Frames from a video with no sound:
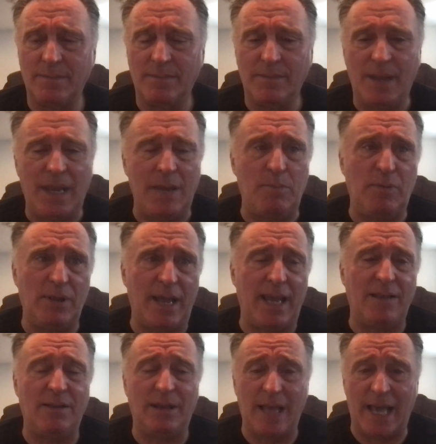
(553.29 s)
he played
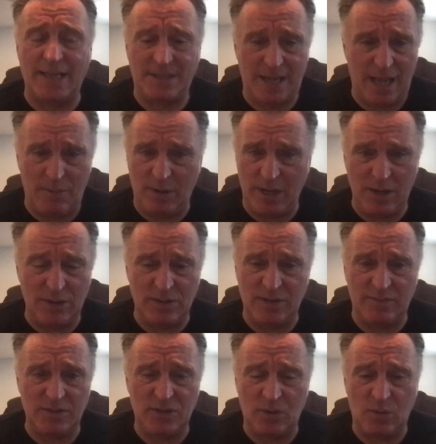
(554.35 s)
the last how many years of
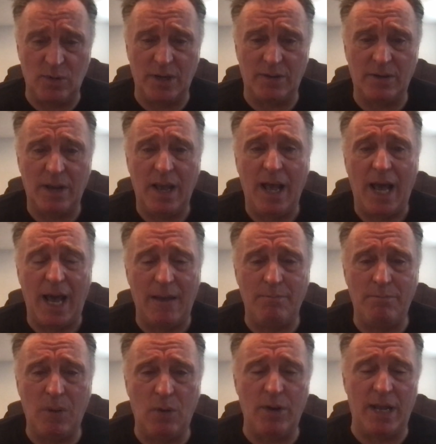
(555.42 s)
his career on
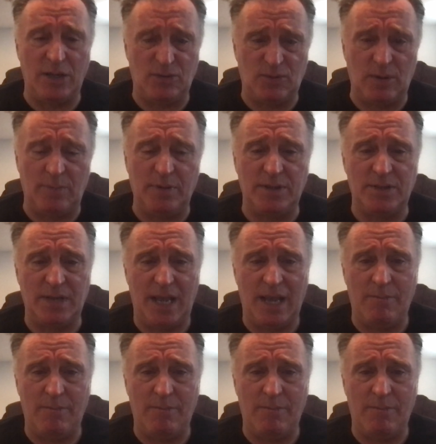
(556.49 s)
Monet trumpets and